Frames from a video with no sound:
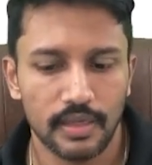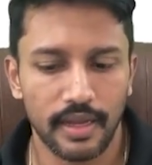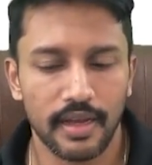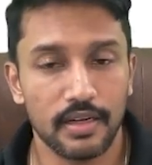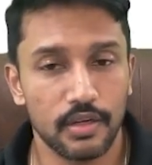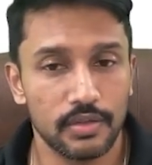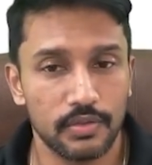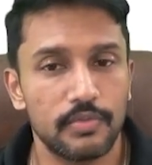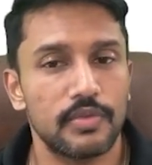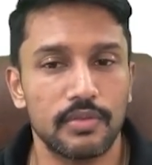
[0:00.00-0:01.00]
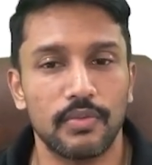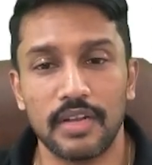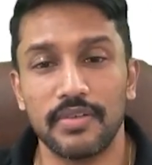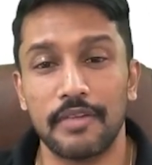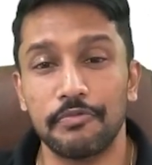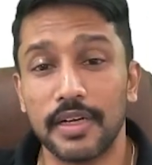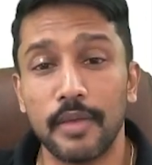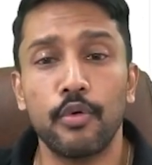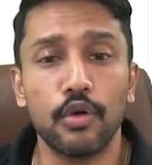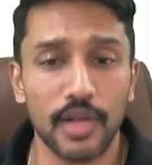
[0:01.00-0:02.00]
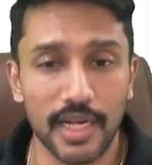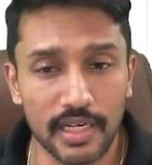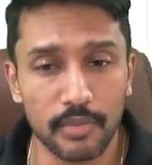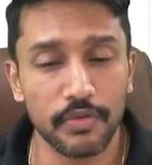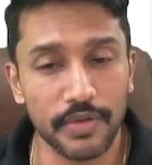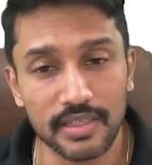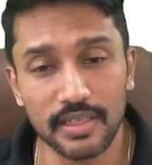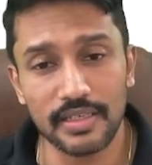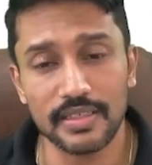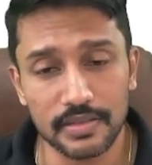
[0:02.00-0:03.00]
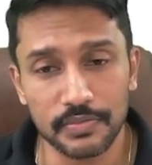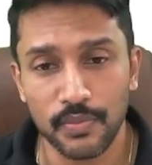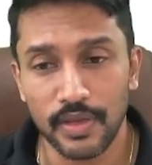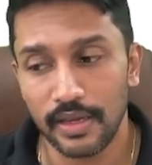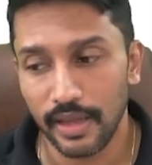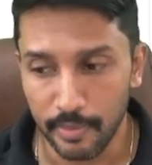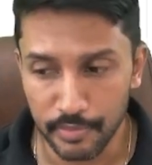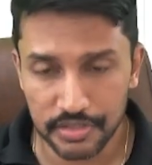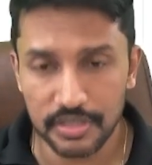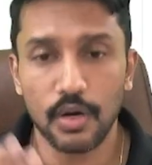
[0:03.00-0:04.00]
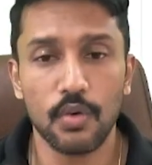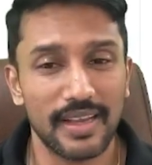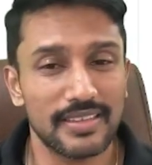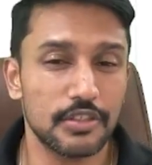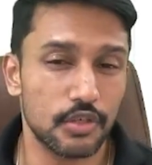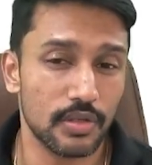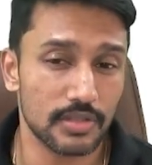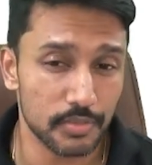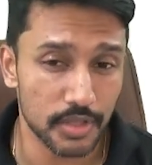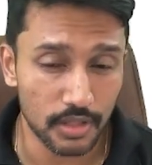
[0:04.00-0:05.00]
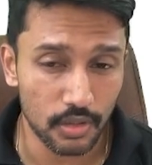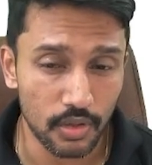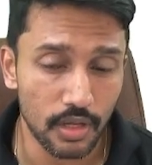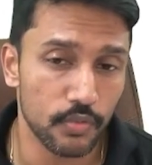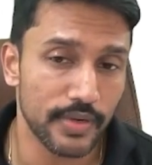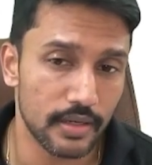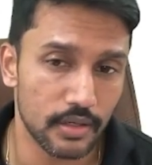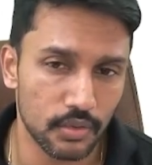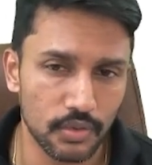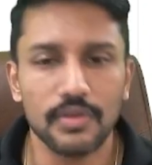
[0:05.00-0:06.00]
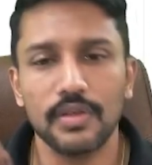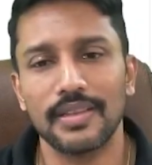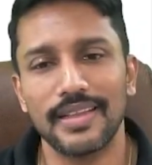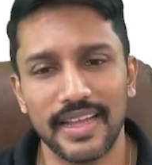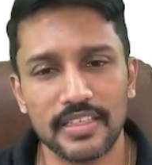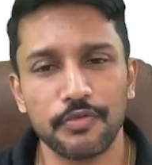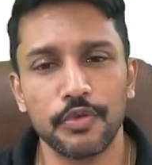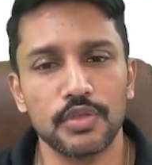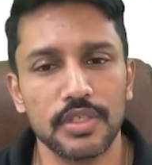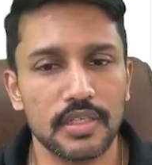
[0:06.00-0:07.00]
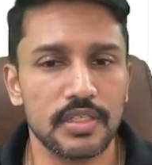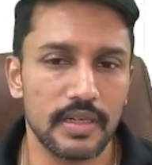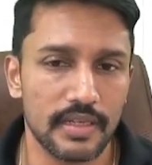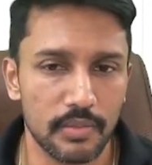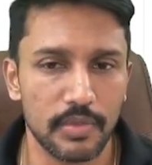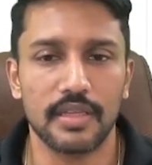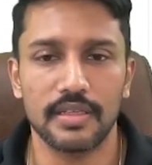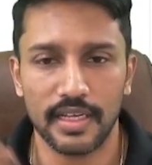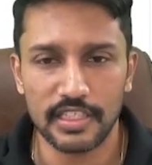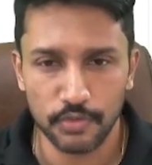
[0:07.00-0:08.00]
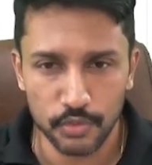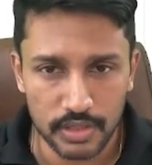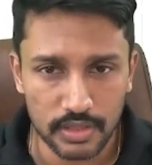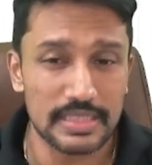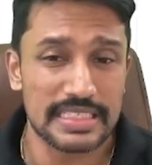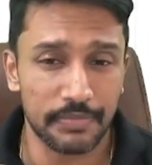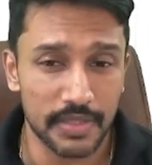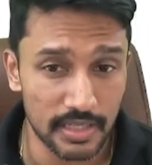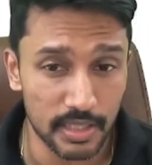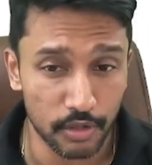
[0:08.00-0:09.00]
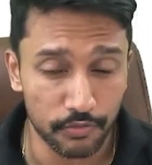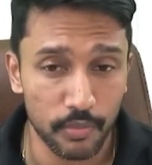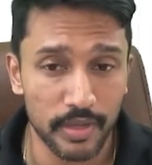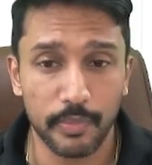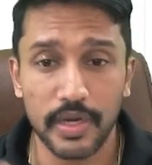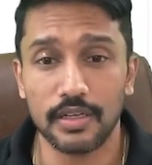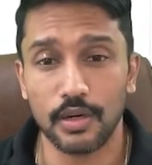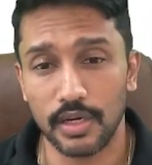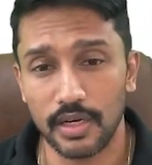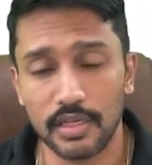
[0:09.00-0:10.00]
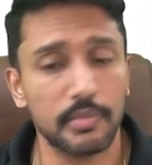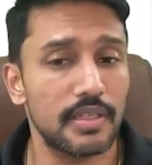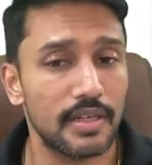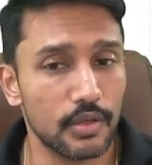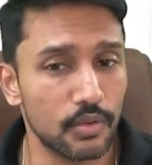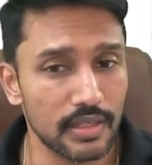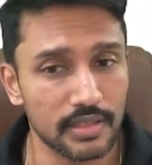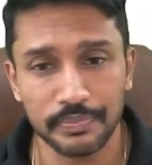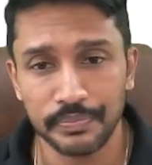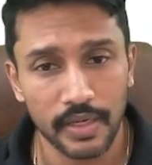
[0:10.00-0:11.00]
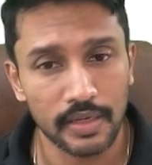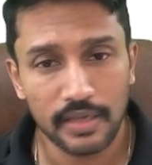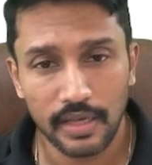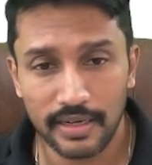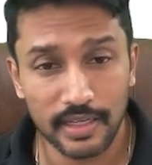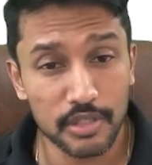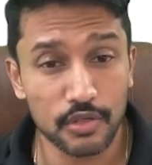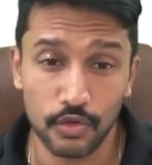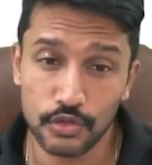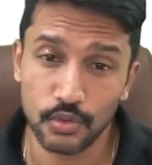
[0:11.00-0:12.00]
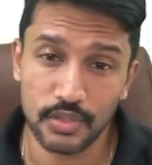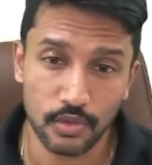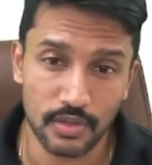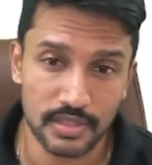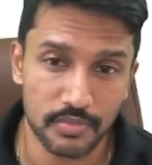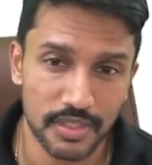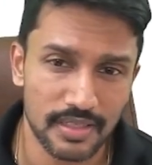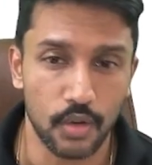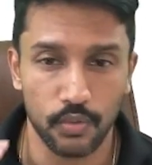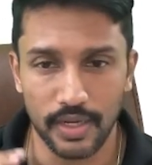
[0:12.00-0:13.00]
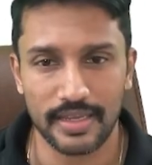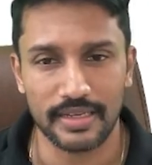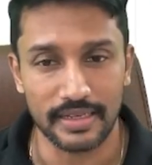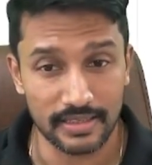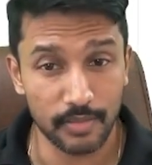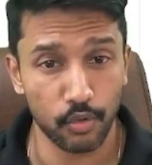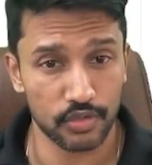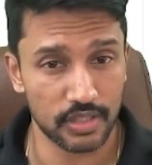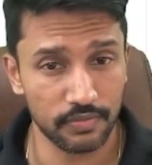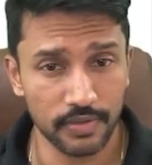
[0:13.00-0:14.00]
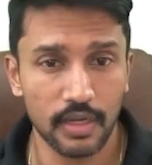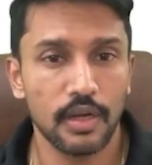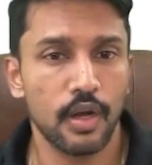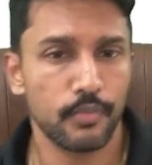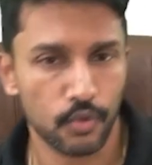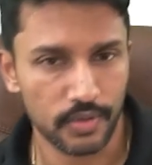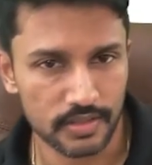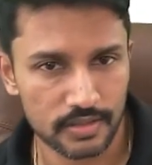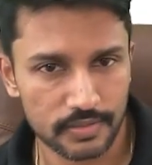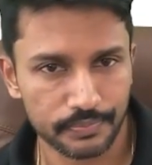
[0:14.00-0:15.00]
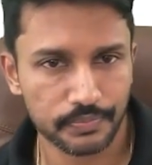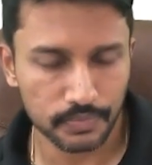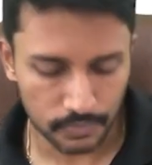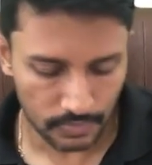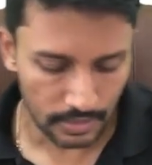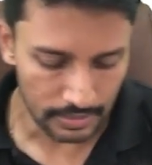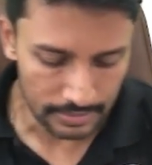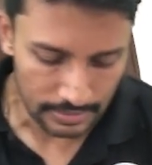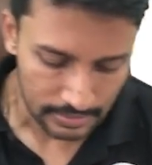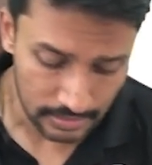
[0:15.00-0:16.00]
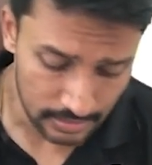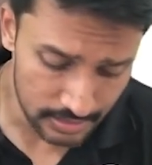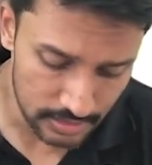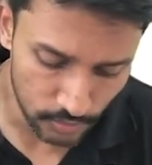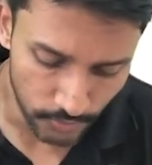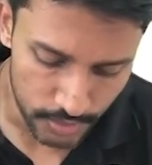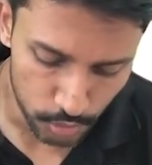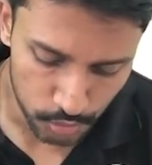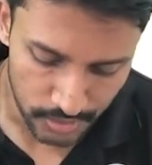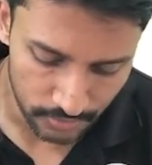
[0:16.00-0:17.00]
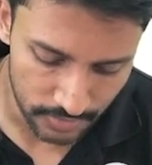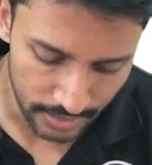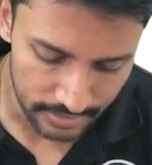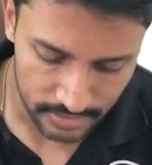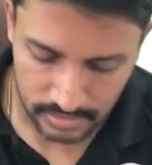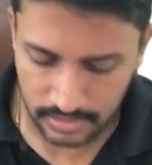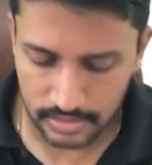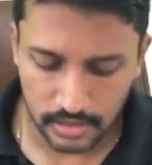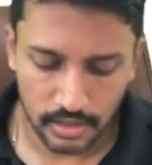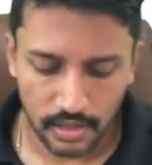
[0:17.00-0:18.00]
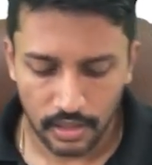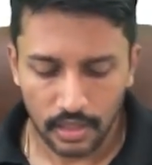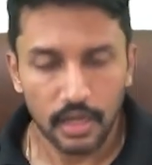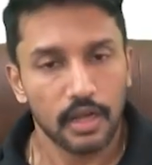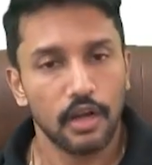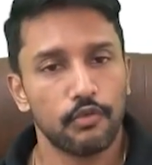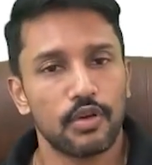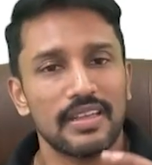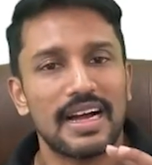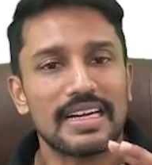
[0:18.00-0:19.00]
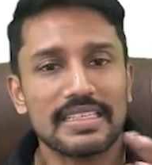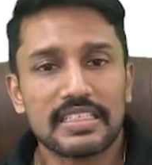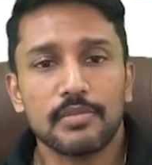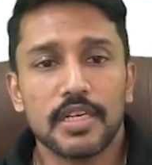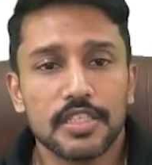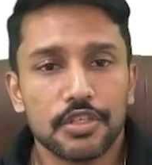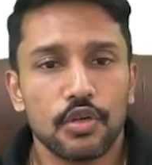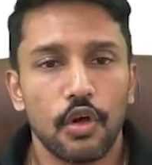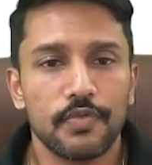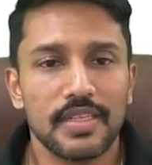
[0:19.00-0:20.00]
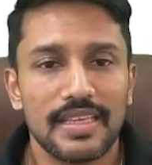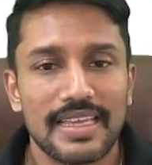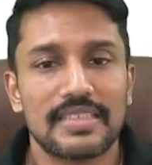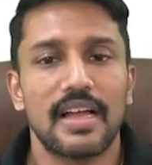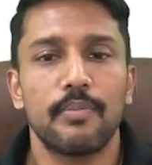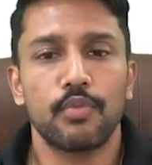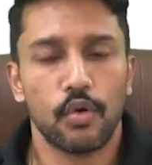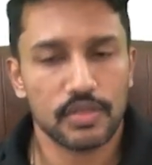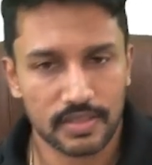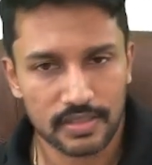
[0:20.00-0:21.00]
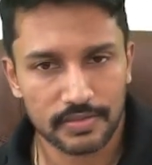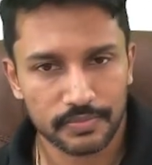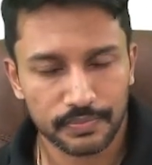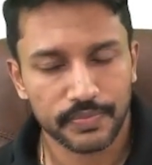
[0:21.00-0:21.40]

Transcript: And whatever effort I put on anatomy, whether it is emerging out as a strong subject or not, how will I get to know? The next few GTs will tell me. In the next few GTs, if I start performing better on anatomy, then I know that anatomy is also a strong subject now. Again, it is a positive progress. The third reason why you should give grand test is for the accustomization of the exam process.